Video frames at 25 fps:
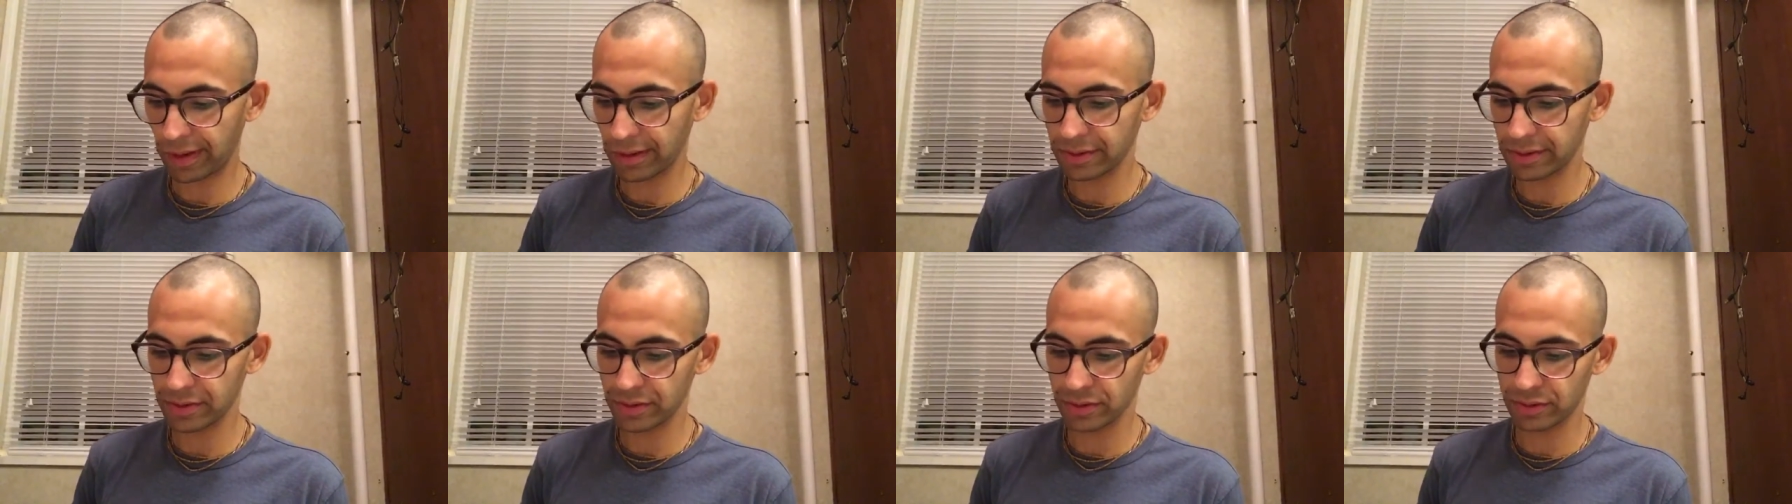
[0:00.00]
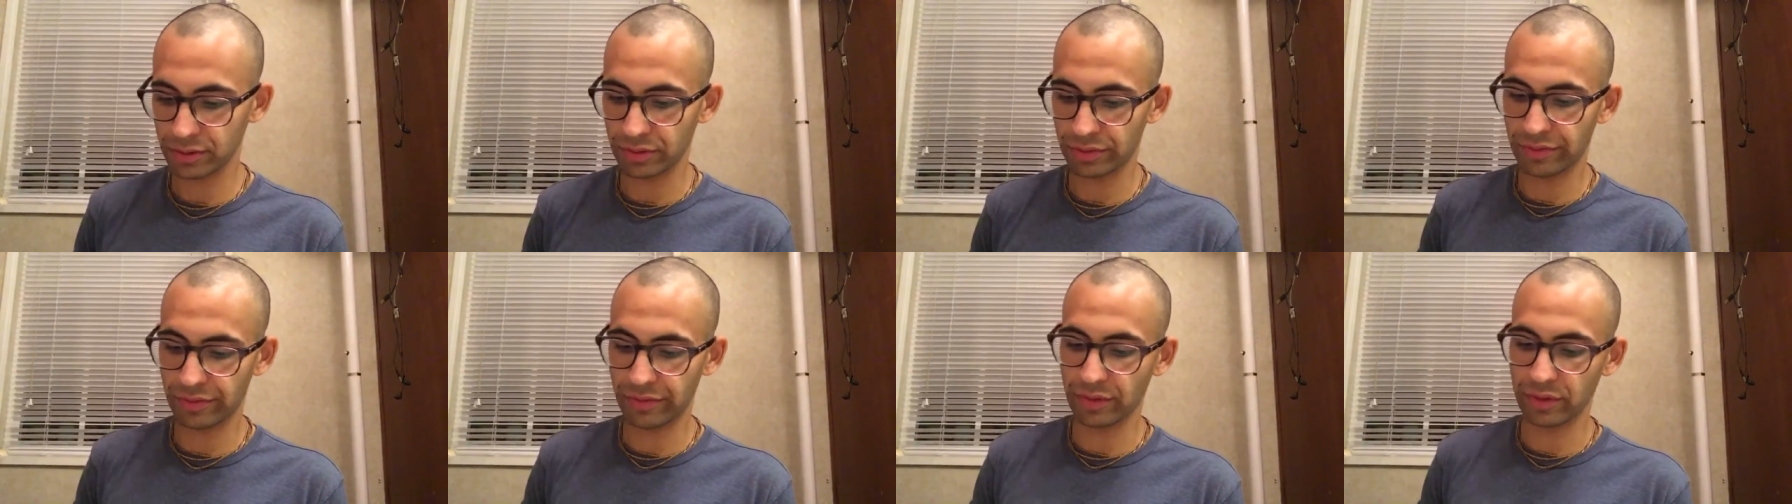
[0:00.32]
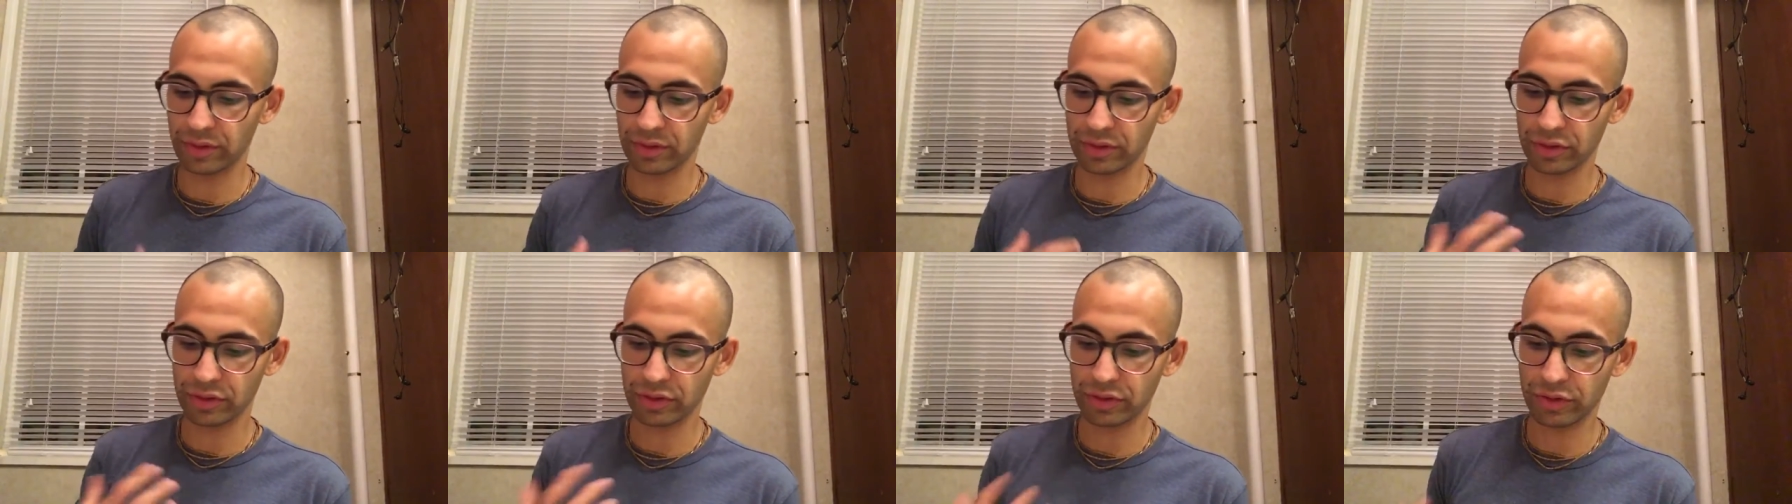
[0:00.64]
So he's
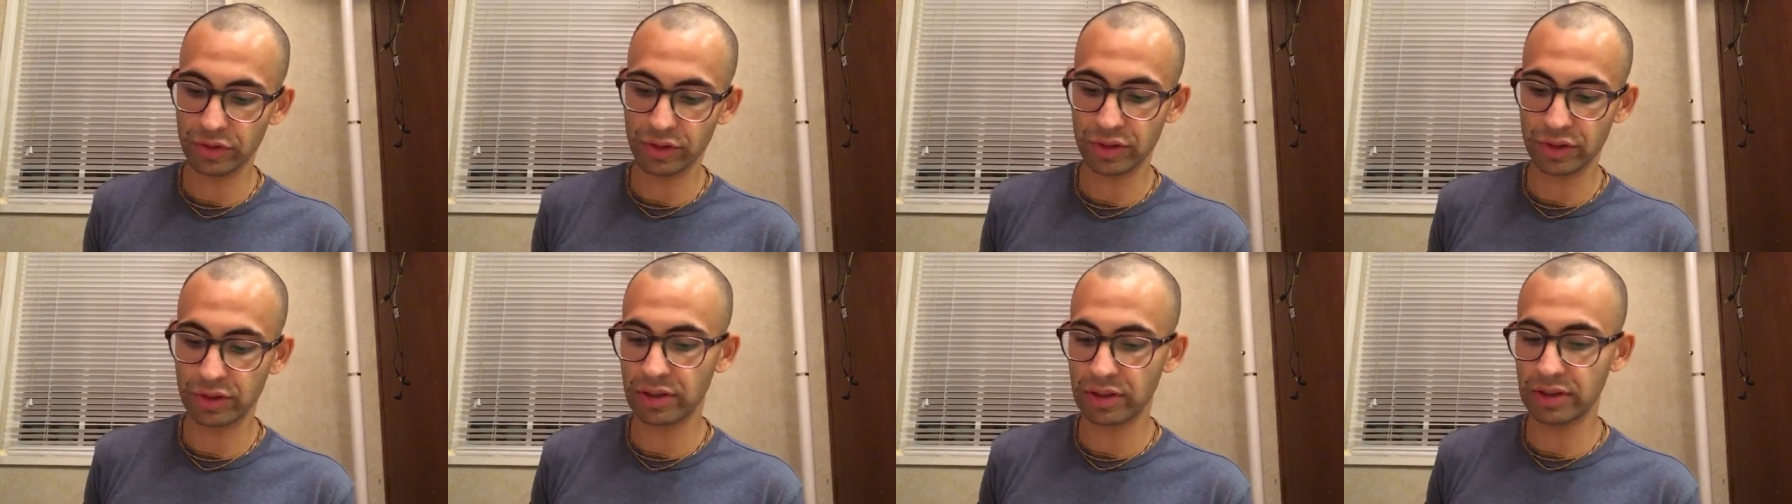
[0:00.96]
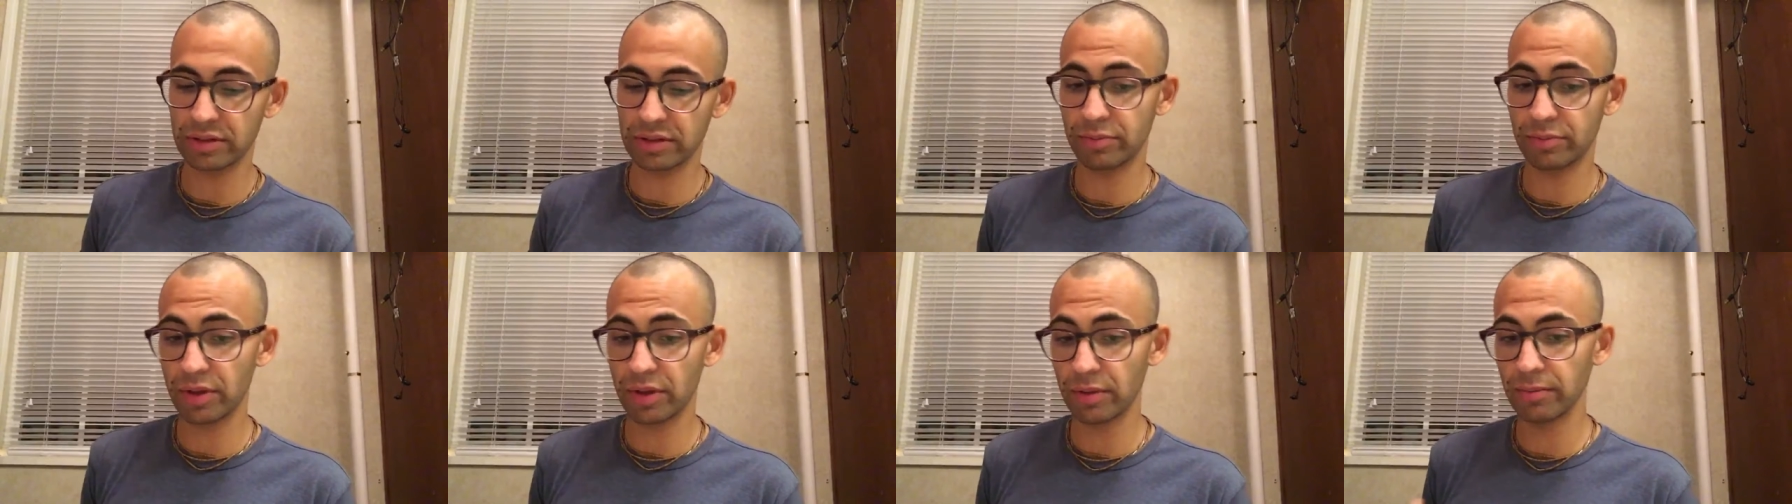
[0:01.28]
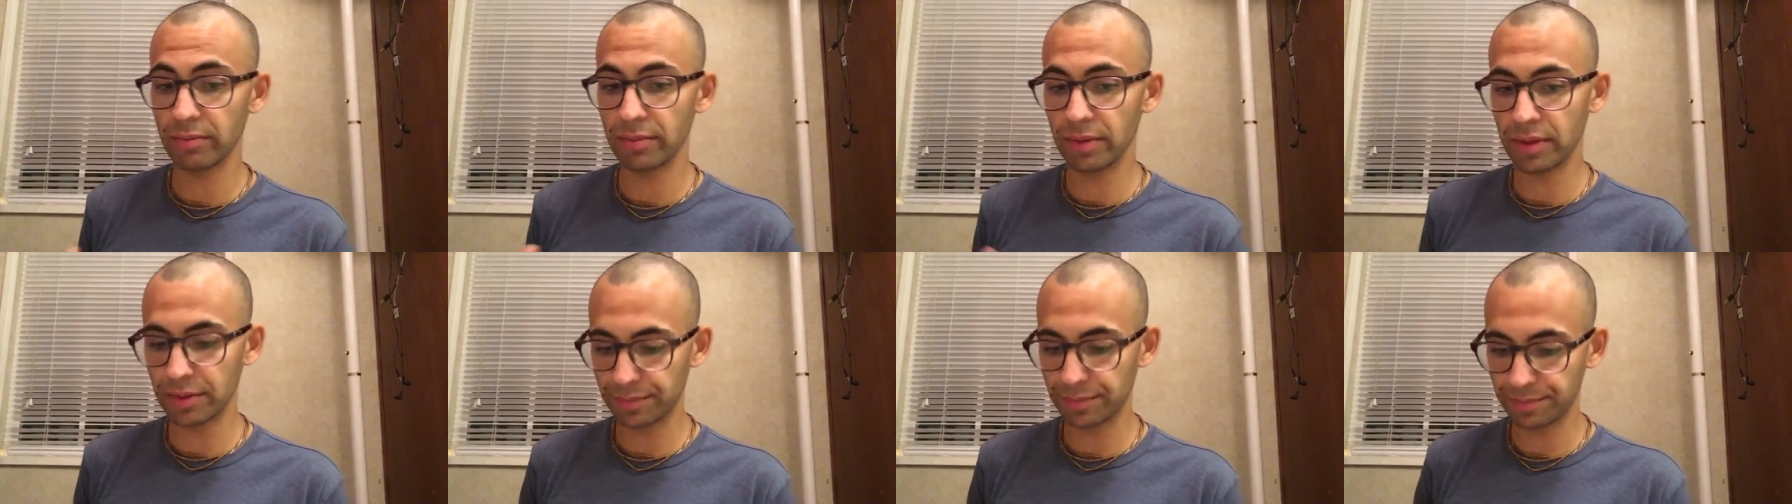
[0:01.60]
referring to Krishna as
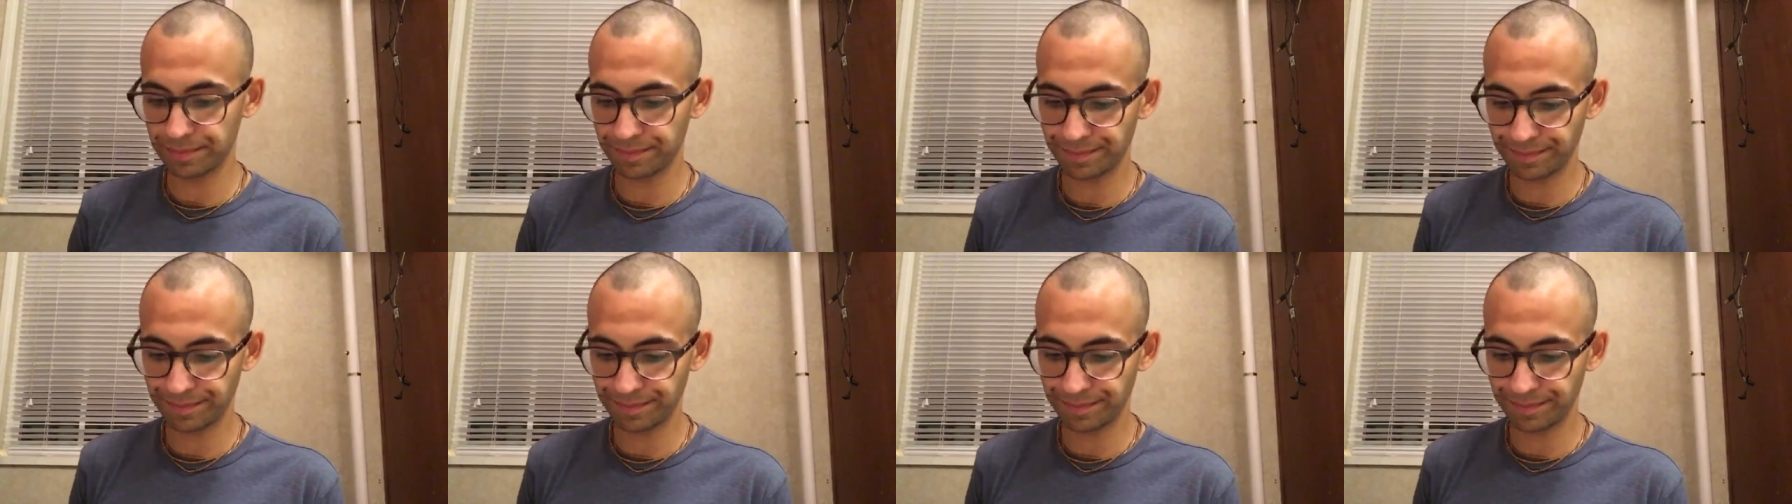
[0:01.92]
Brahman,